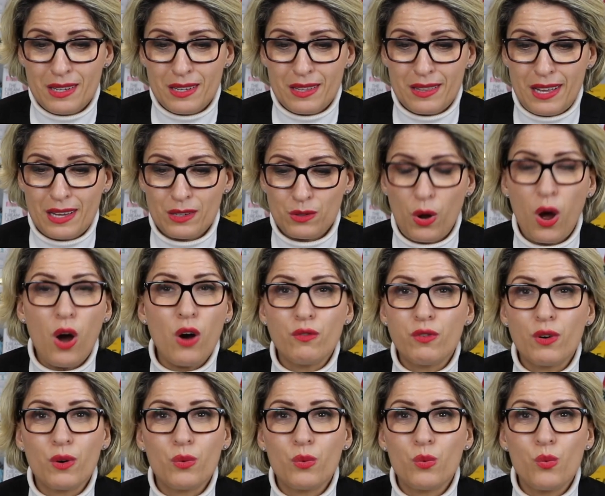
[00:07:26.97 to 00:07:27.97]
that
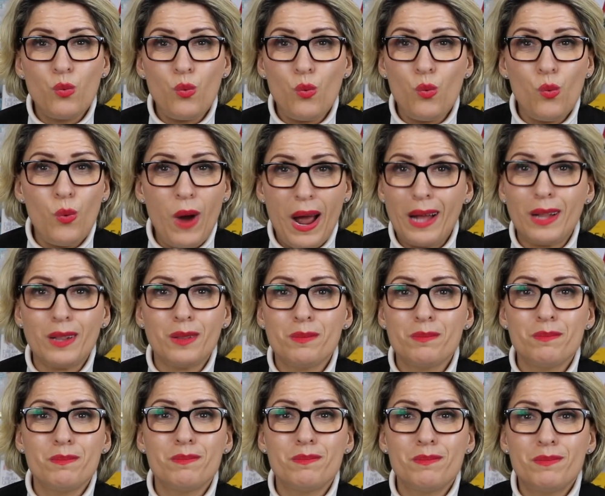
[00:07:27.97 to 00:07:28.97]

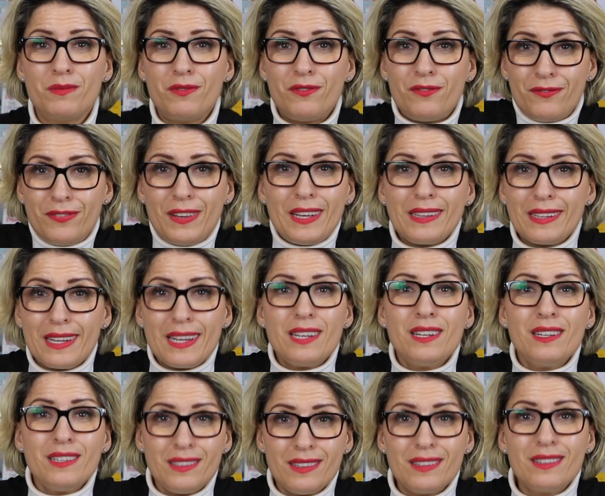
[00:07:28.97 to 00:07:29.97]
overwhelm
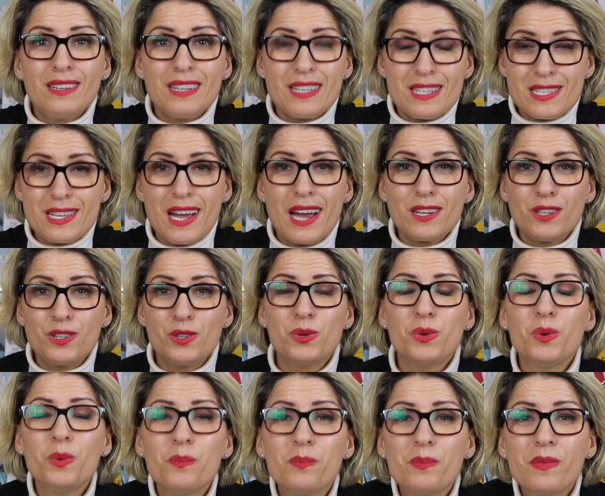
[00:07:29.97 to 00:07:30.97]
feeling inside
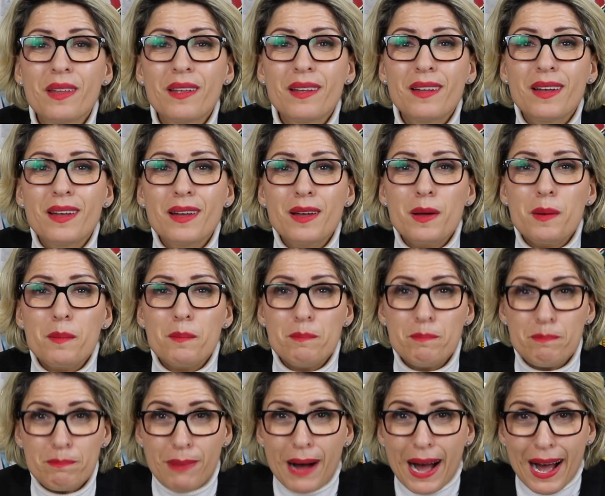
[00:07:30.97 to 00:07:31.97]
you.
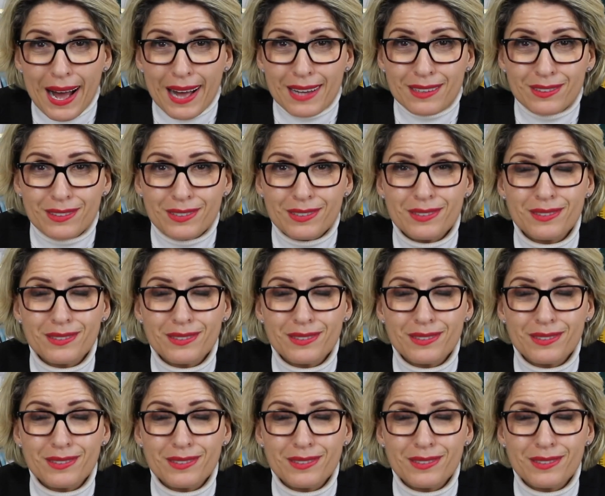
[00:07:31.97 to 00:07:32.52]
But